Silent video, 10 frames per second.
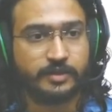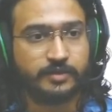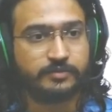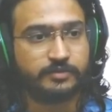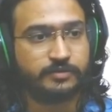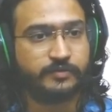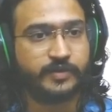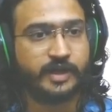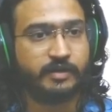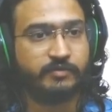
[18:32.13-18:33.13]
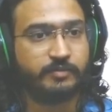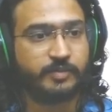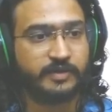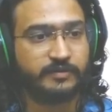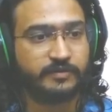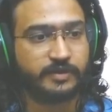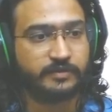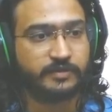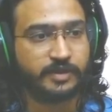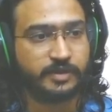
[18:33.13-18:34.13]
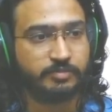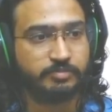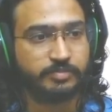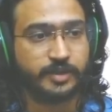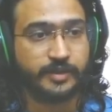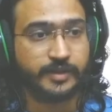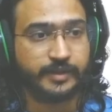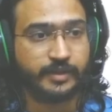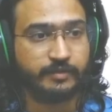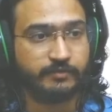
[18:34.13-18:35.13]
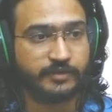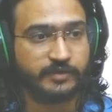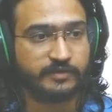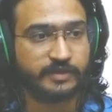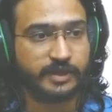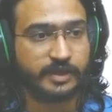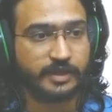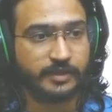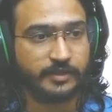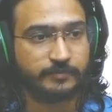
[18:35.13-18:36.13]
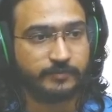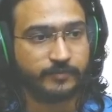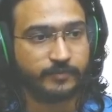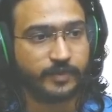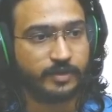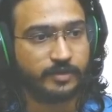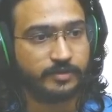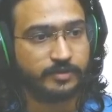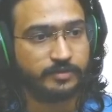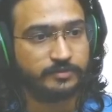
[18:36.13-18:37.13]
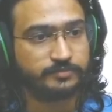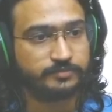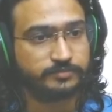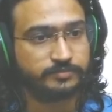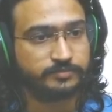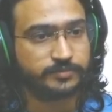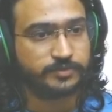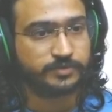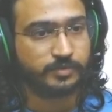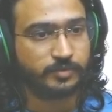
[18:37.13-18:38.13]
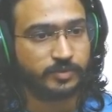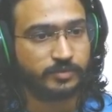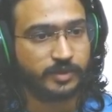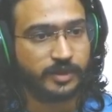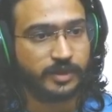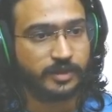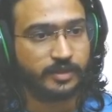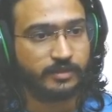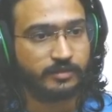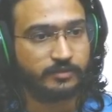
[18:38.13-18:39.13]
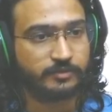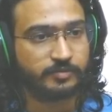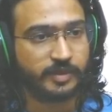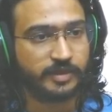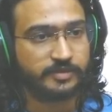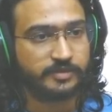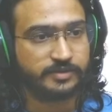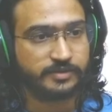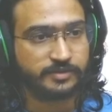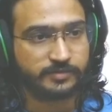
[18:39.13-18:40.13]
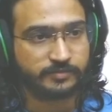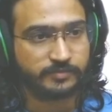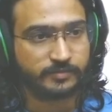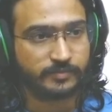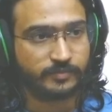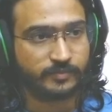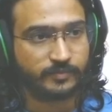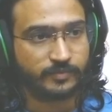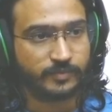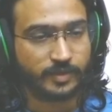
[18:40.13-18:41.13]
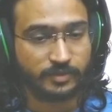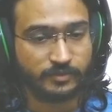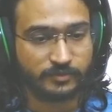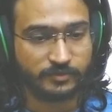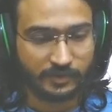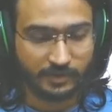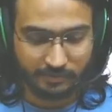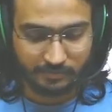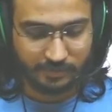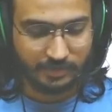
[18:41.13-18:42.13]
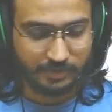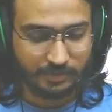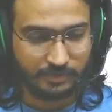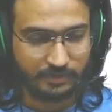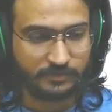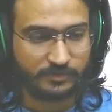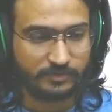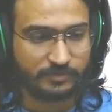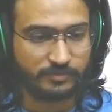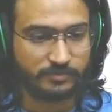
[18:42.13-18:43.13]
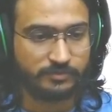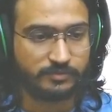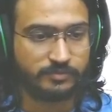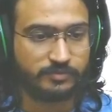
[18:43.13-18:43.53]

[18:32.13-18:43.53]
So we have our basic setup ready with the CLI. So I'm going to add those packages, those files, and let's just do